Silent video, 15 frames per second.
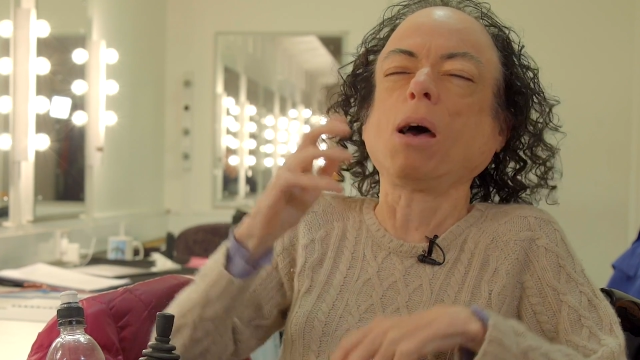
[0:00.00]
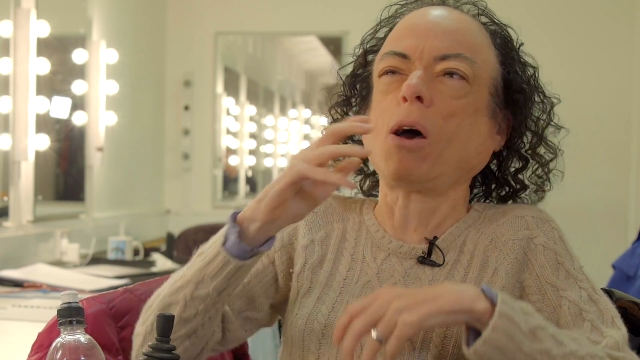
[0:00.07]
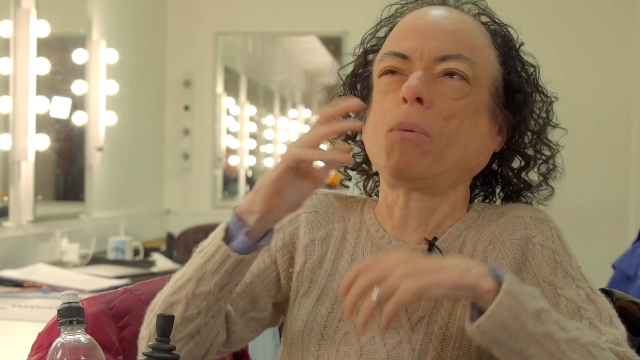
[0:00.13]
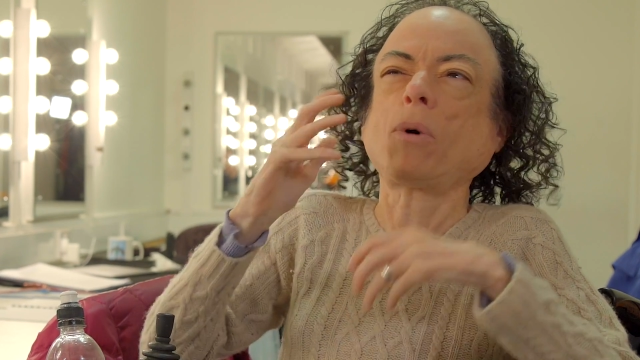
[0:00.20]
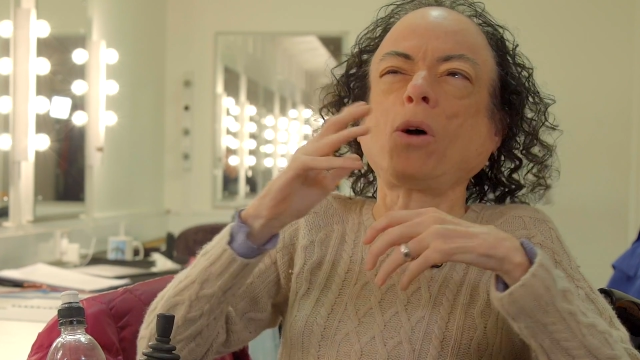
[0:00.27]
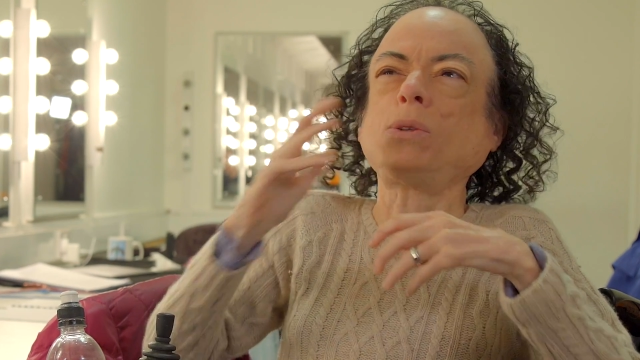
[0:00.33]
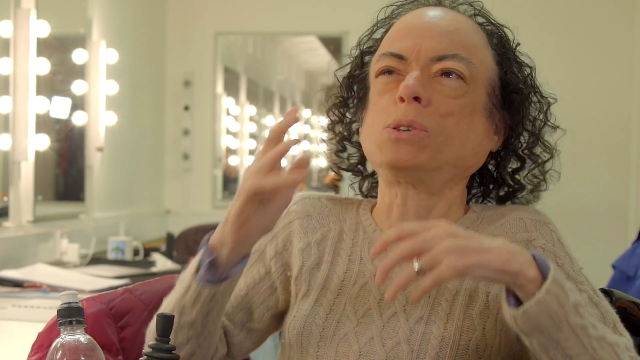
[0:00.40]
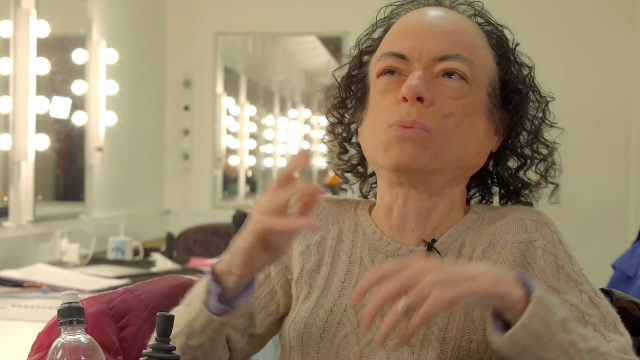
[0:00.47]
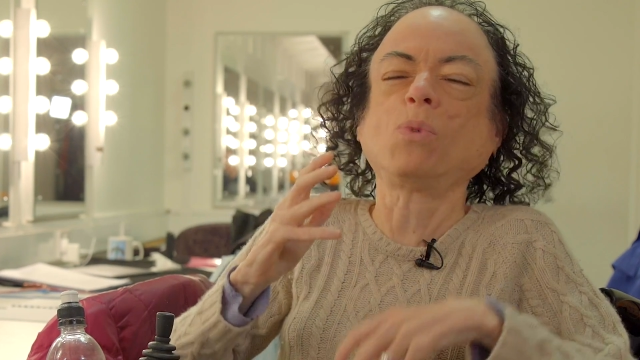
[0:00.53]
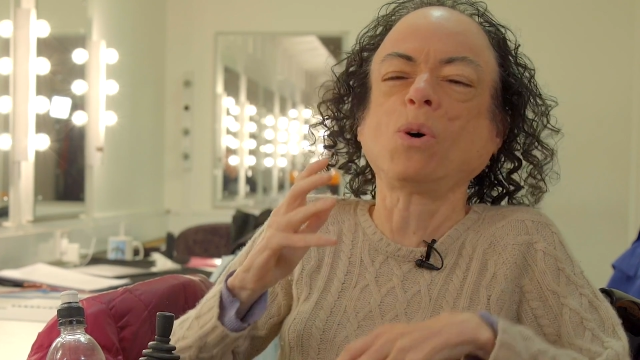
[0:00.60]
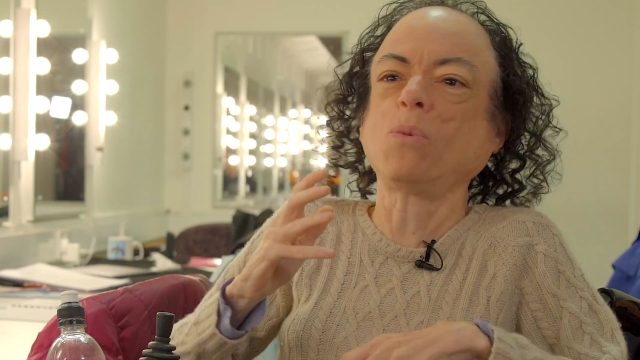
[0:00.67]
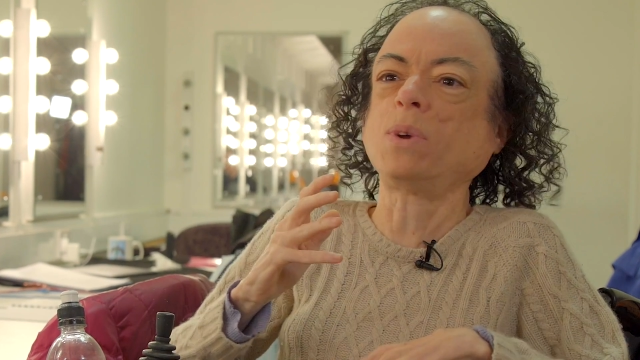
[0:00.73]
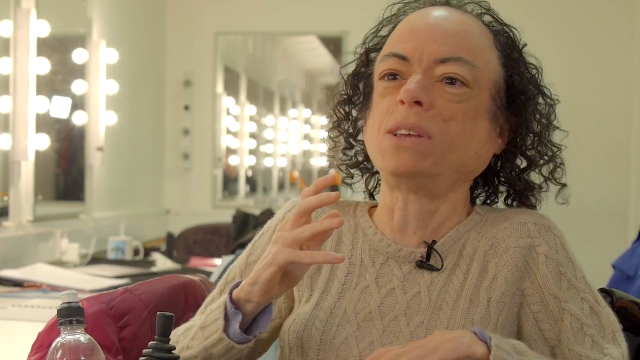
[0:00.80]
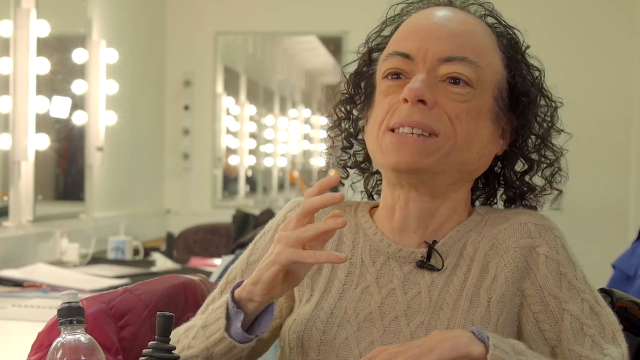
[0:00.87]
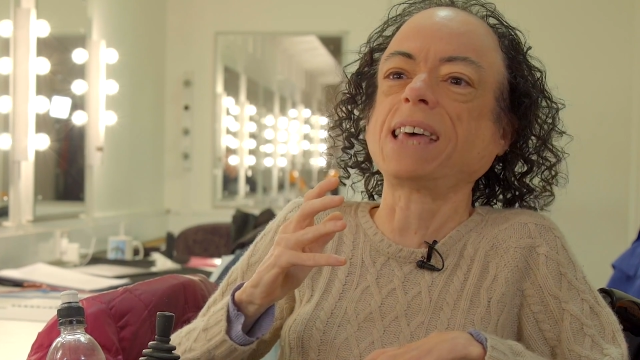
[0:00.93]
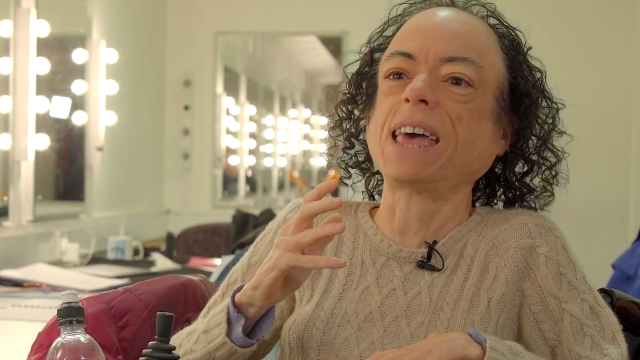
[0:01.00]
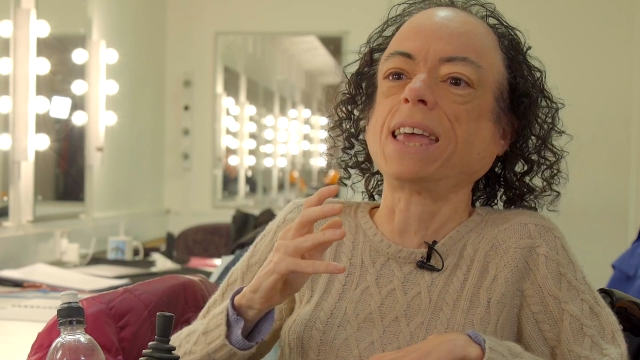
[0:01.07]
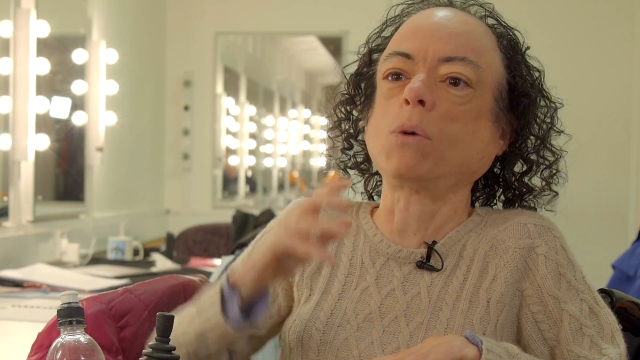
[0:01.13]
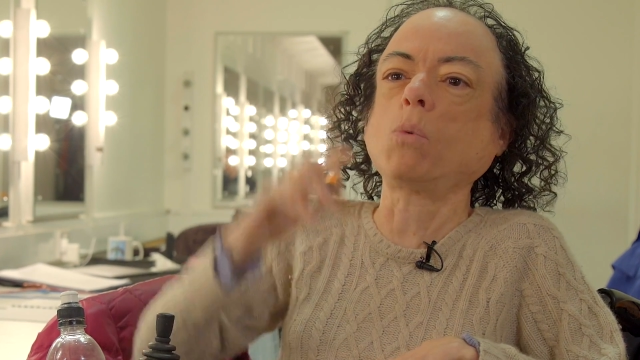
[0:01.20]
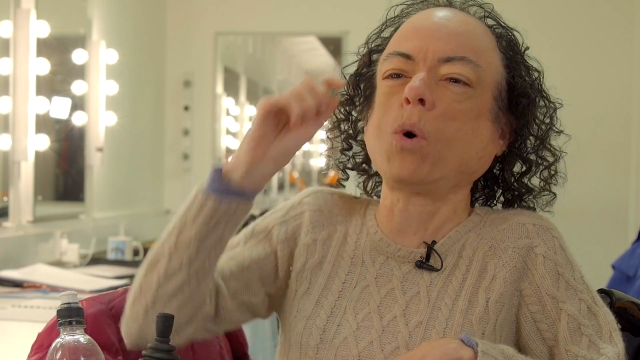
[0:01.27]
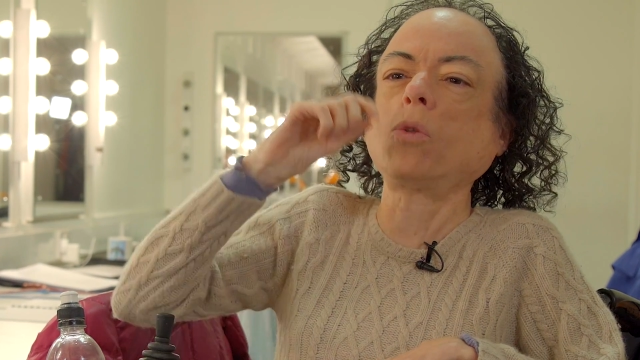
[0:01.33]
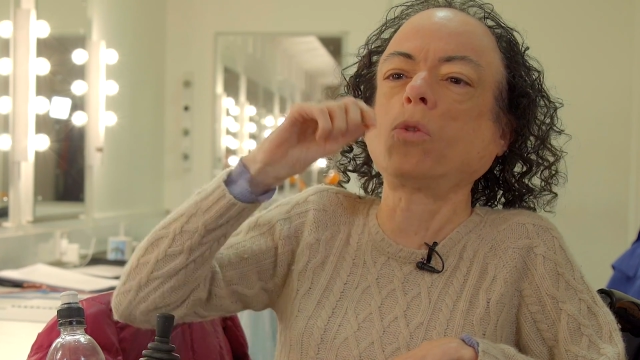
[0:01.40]
hold on, what are we
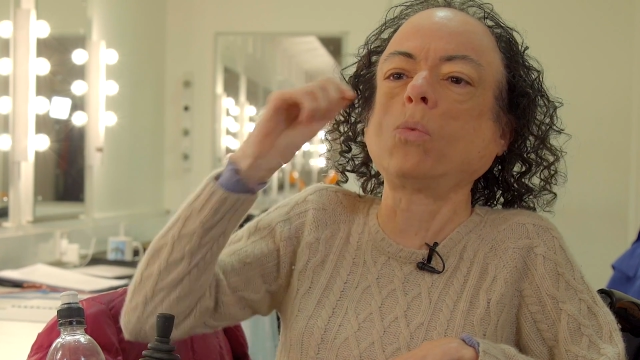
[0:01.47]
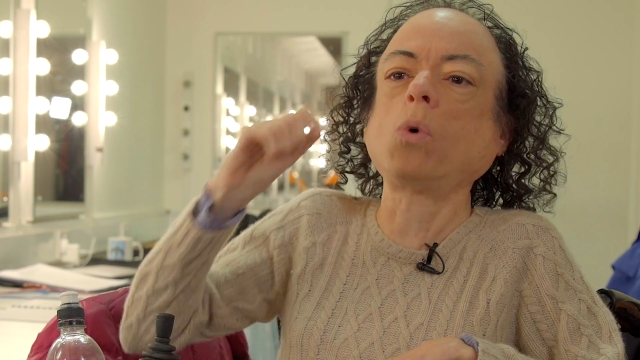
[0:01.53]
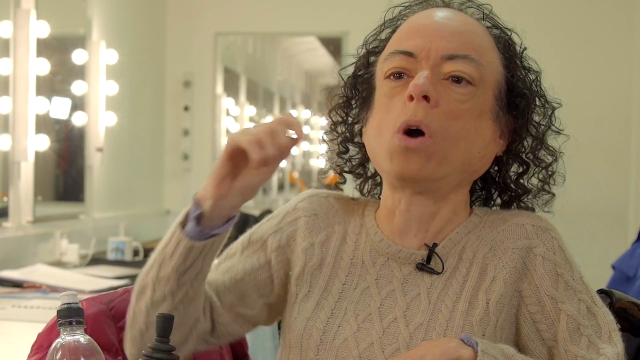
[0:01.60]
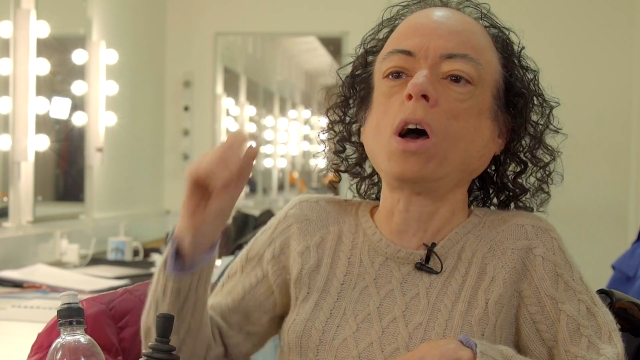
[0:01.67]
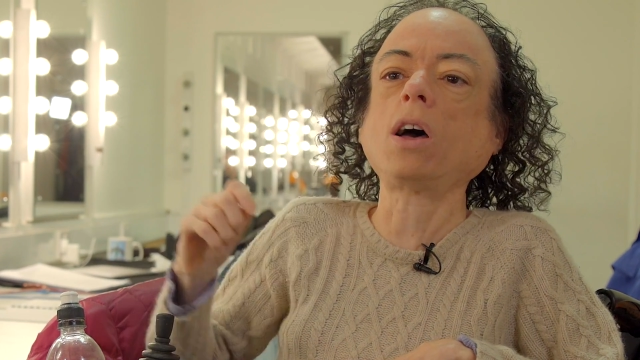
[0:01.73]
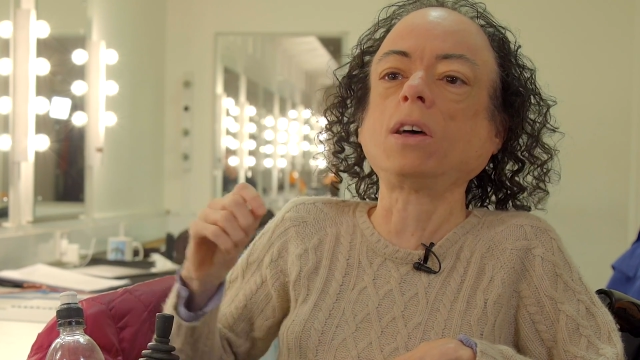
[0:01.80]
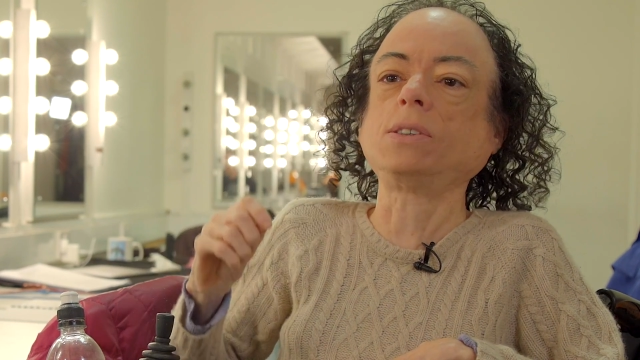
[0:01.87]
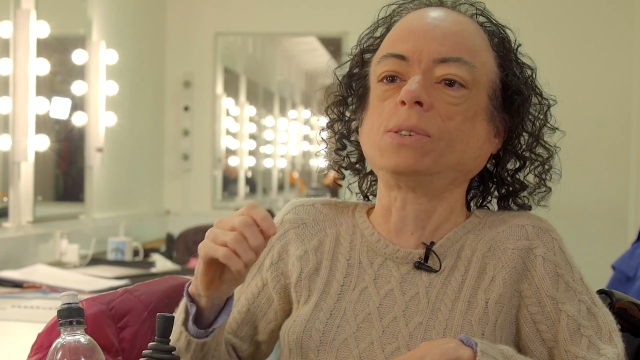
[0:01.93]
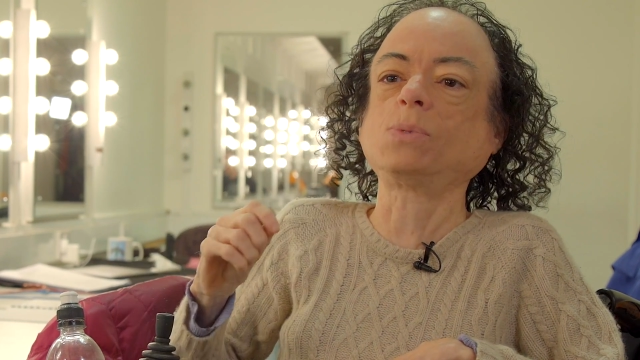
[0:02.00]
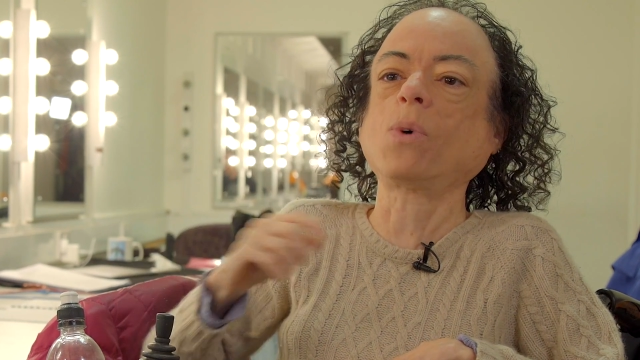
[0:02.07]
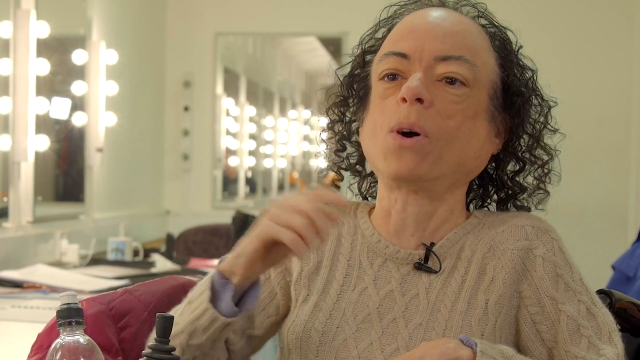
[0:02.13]
saying, what are the words?